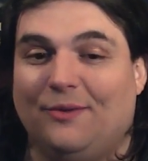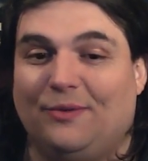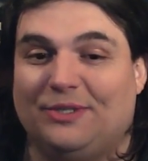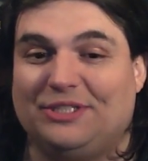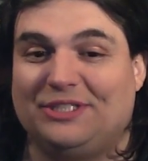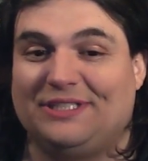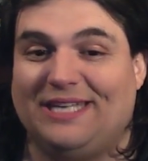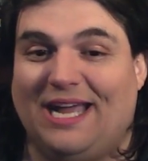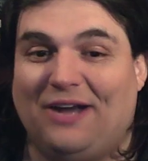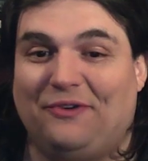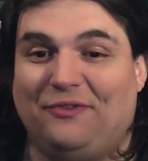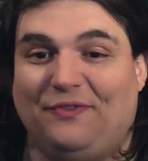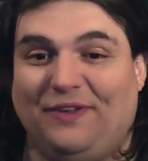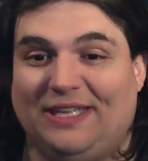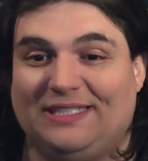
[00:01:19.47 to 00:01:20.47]
which is now
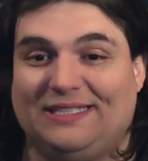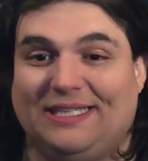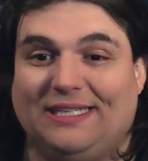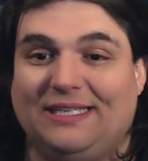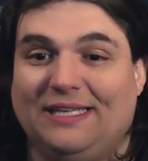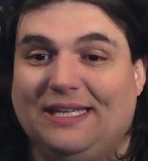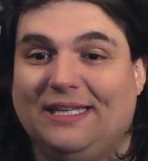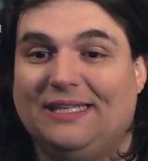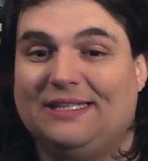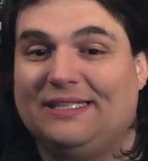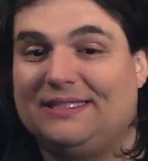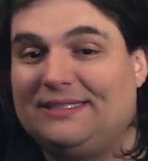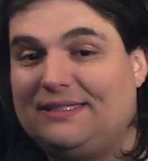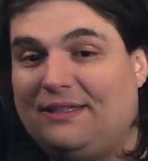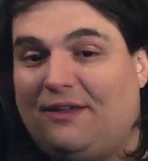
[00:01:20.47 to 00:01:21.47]
facing
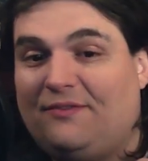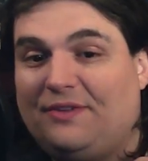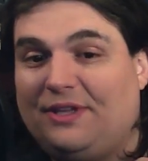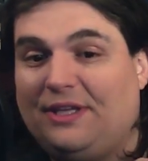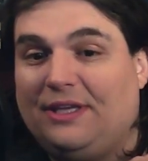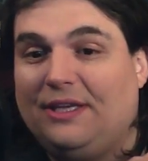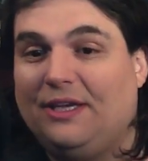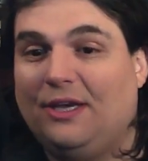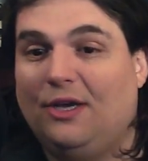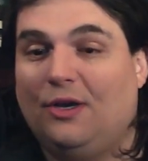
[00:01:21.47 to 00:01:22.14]
this lovely